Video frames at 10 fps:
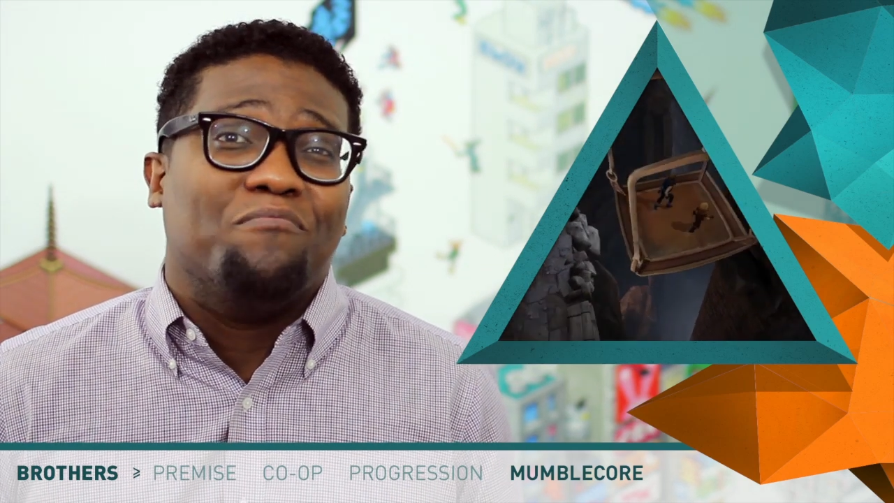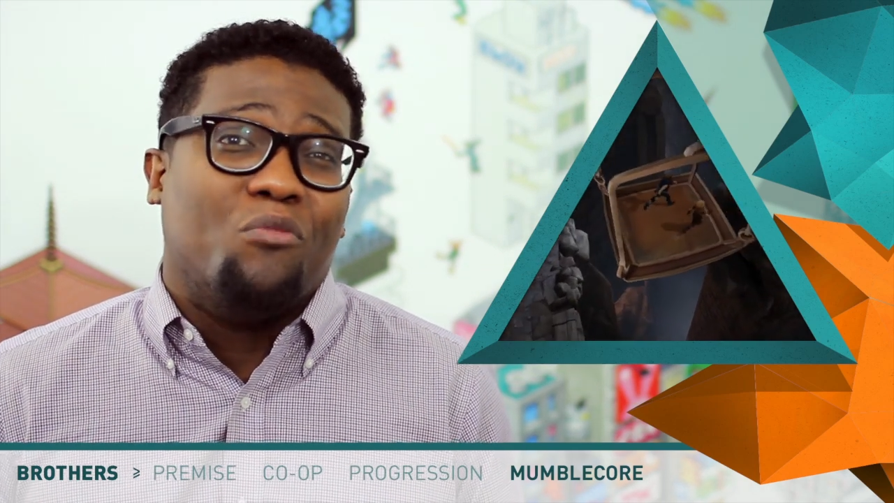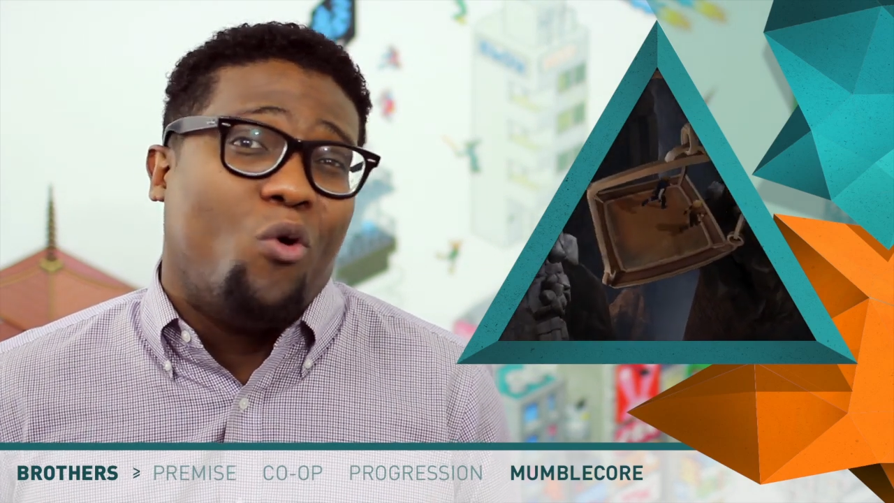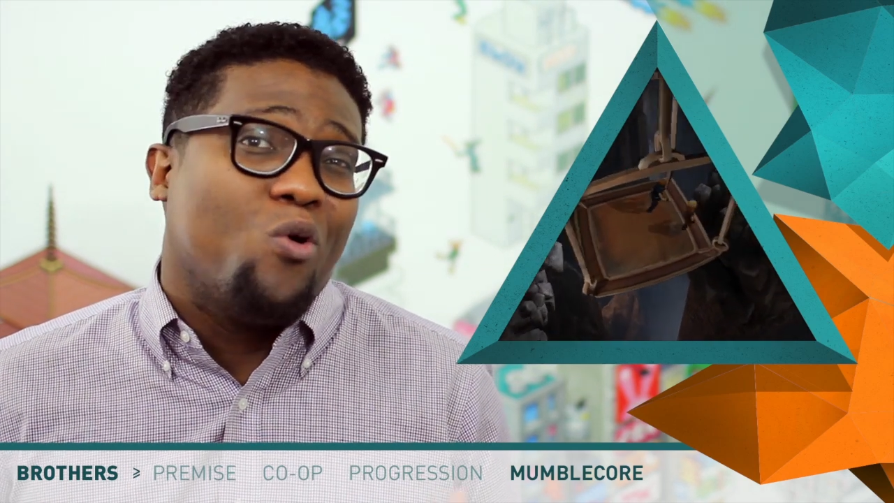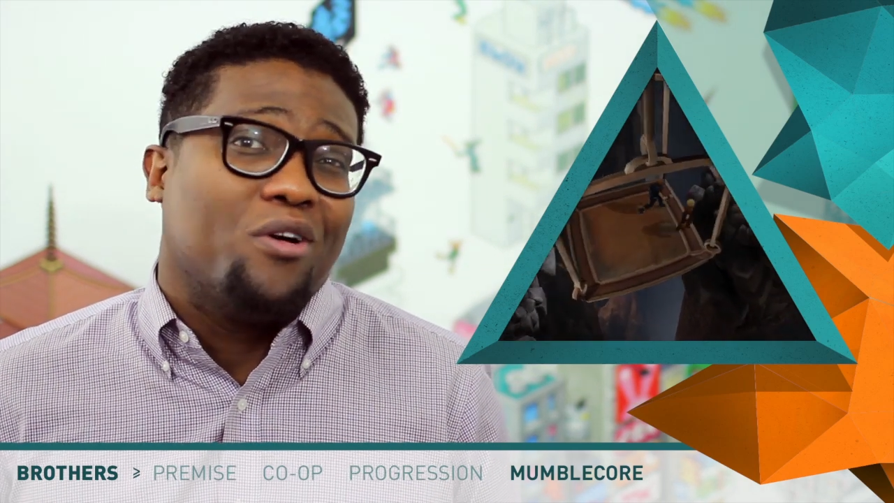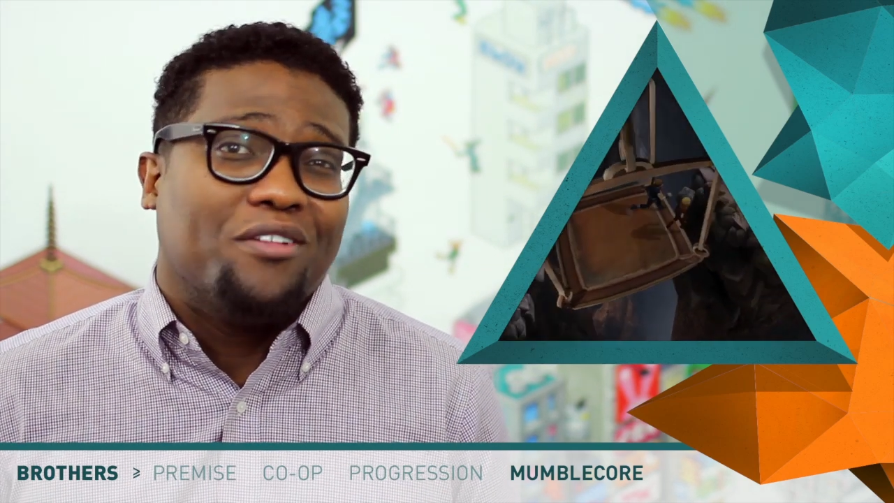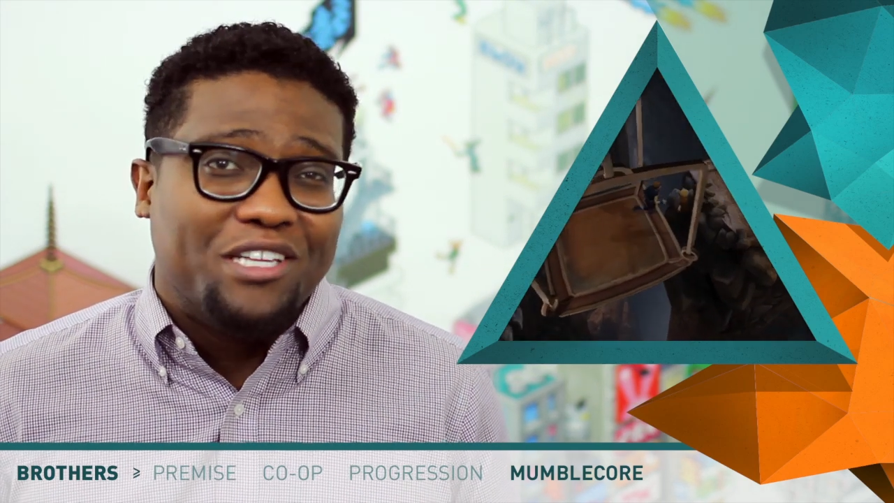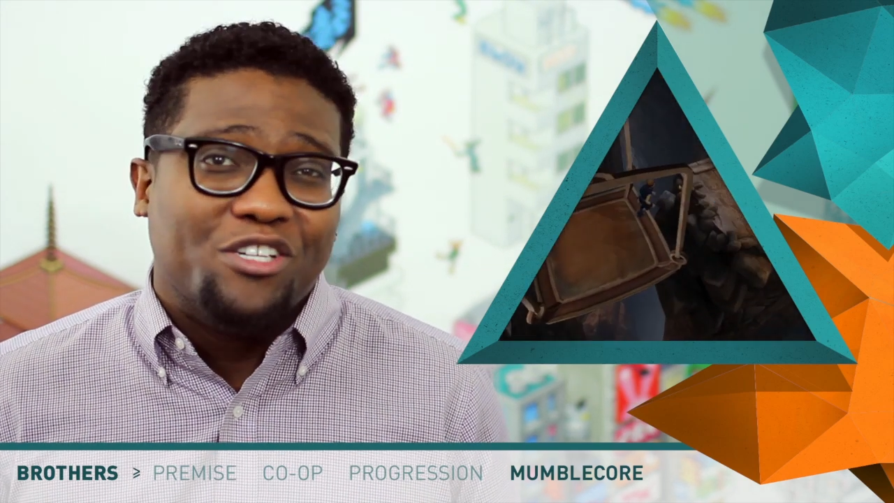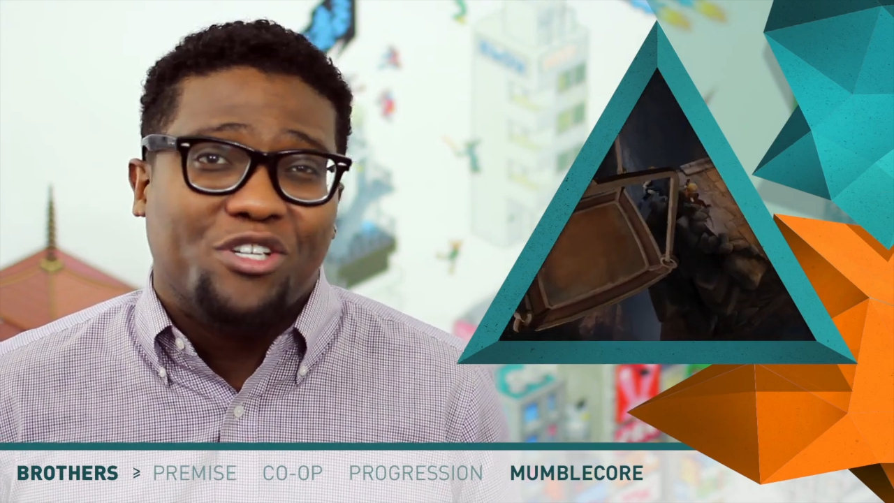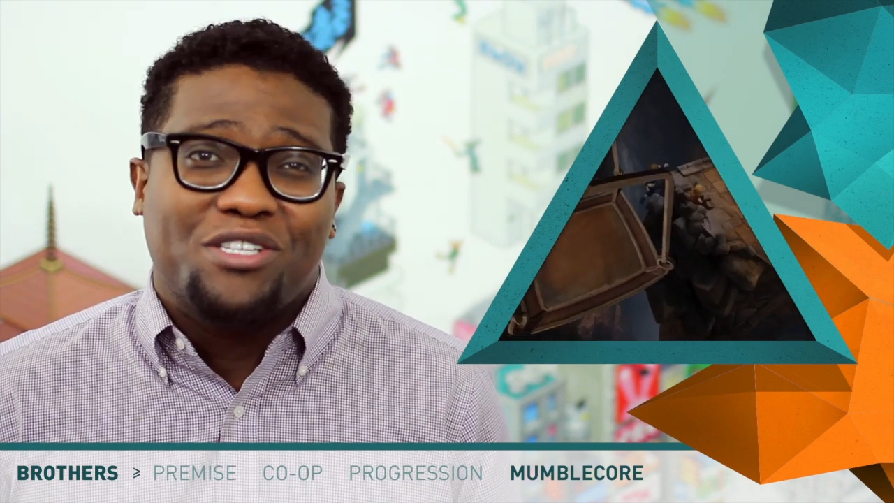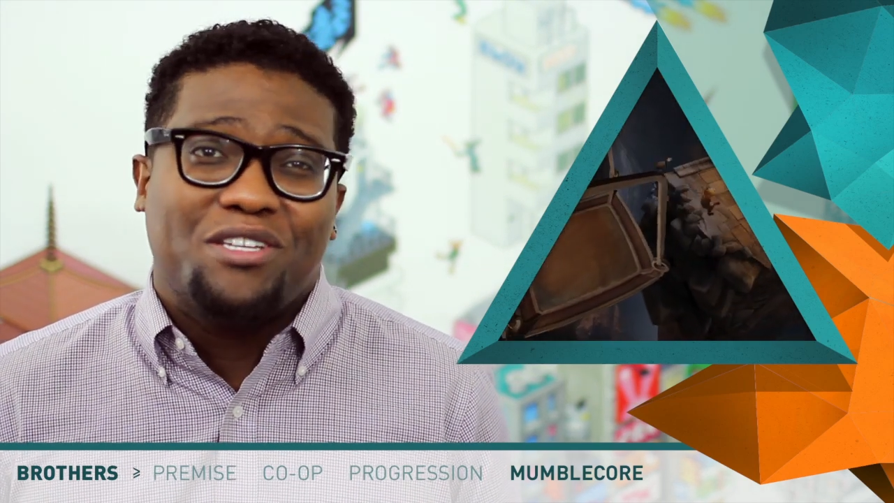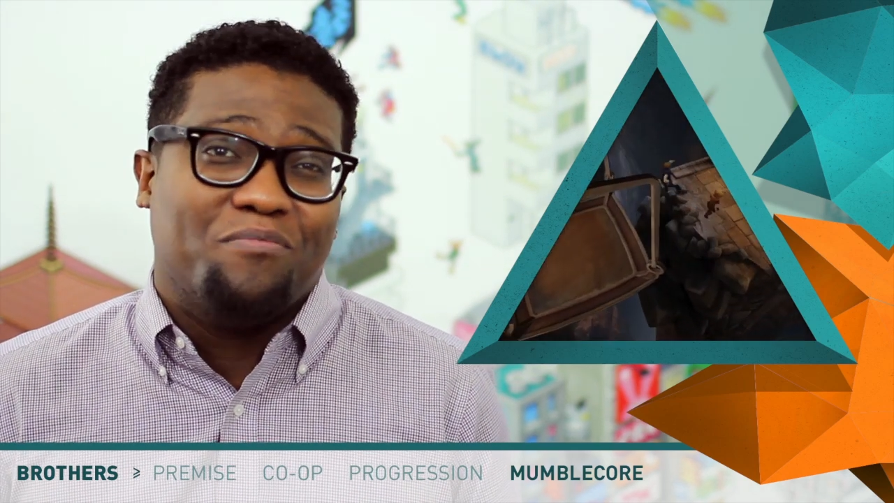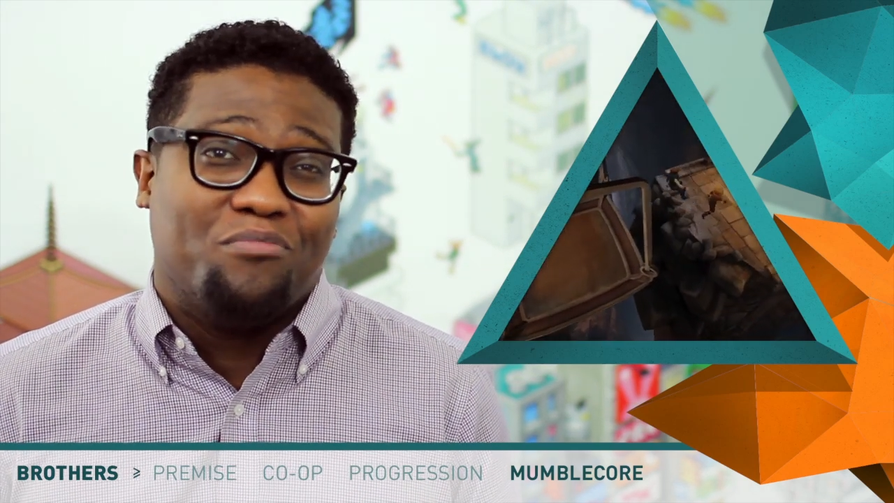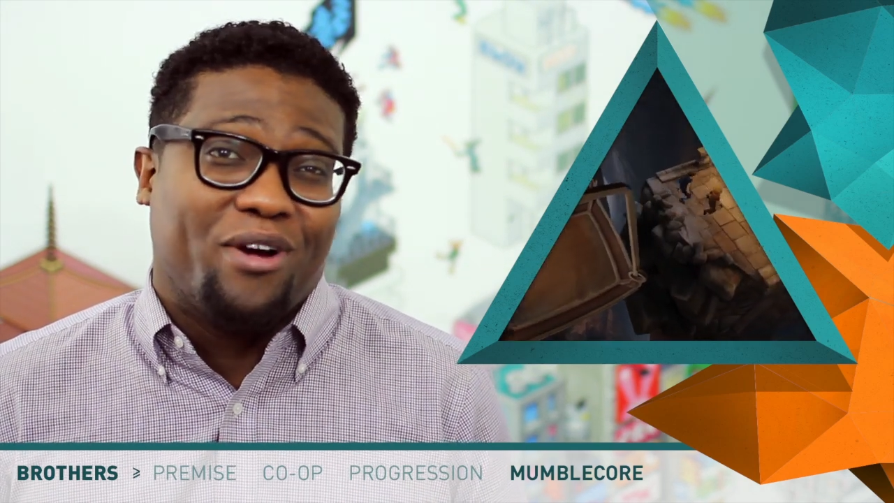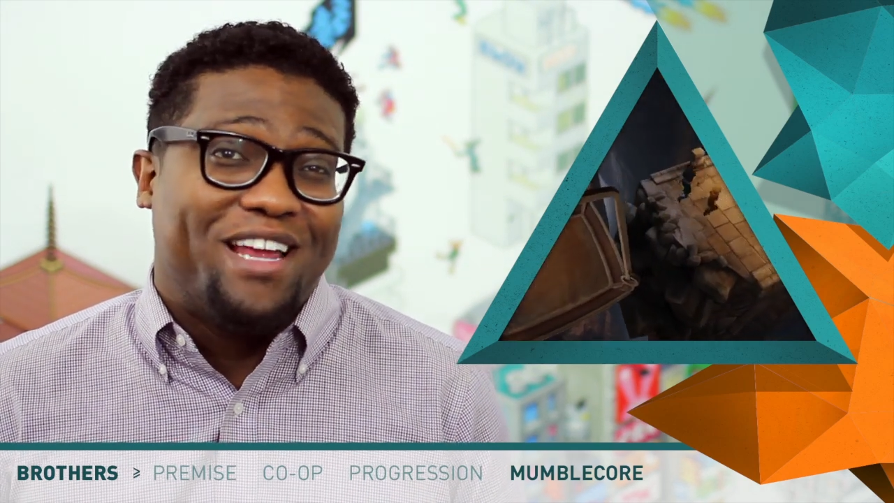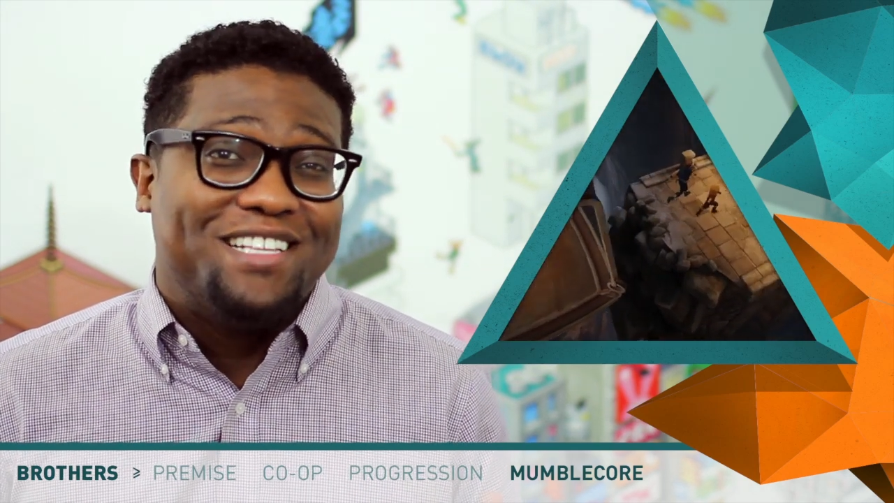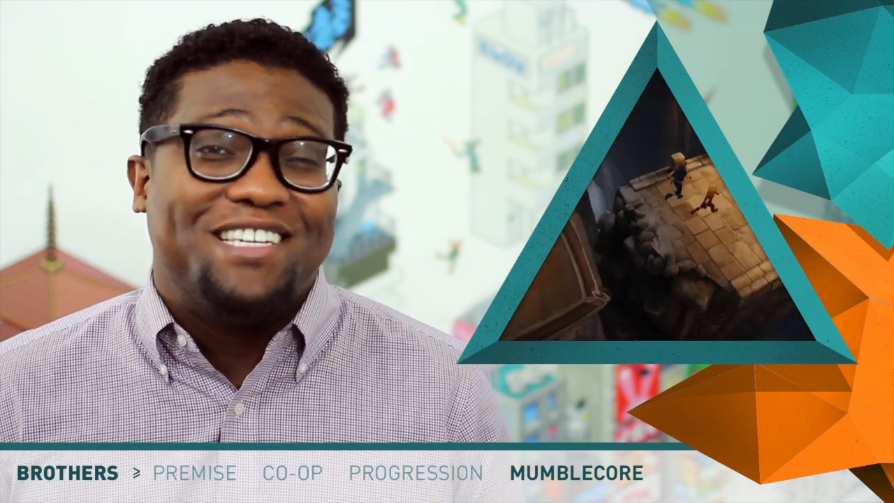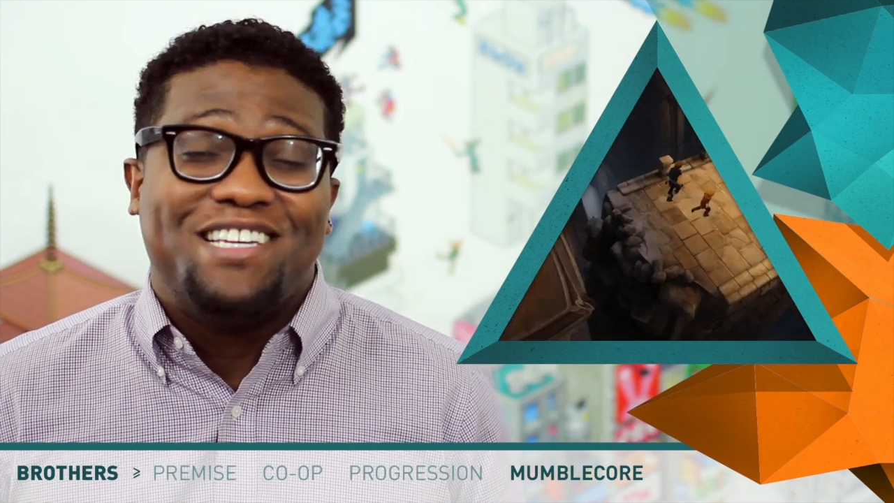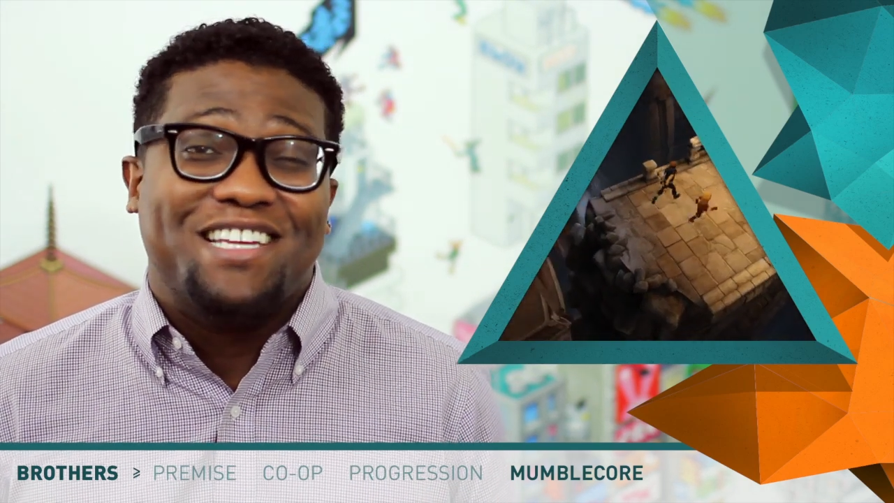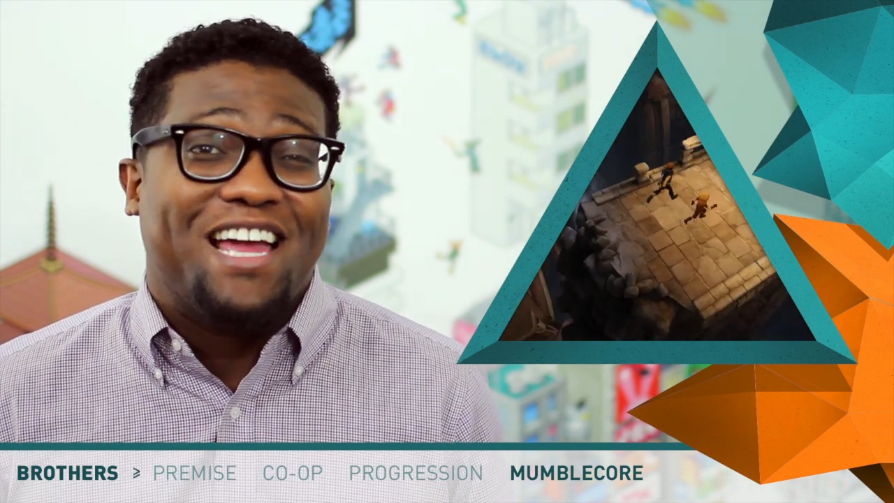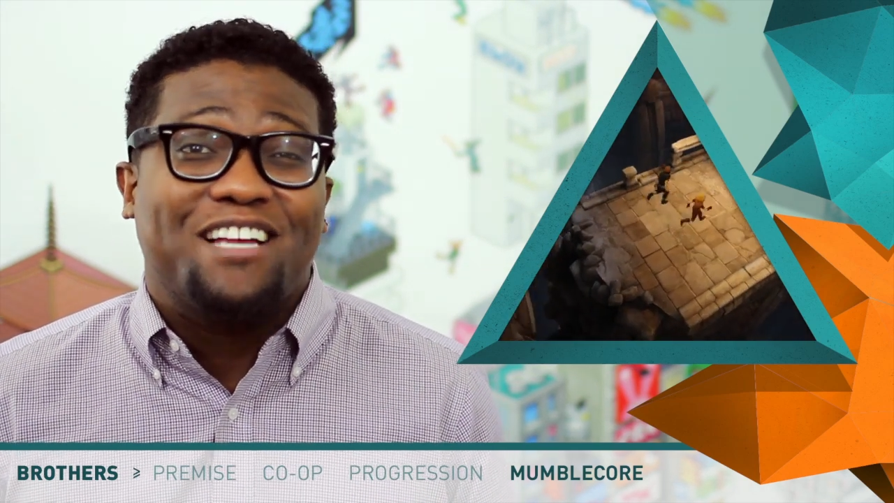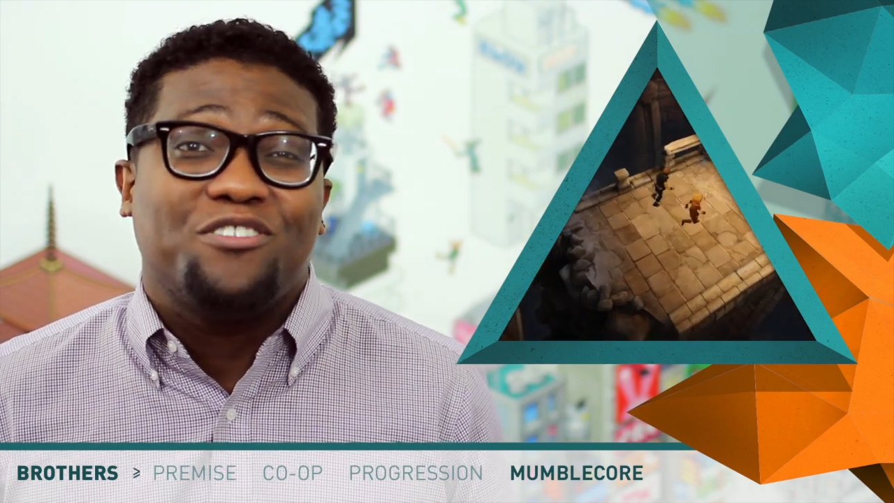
more than just a brain-teasing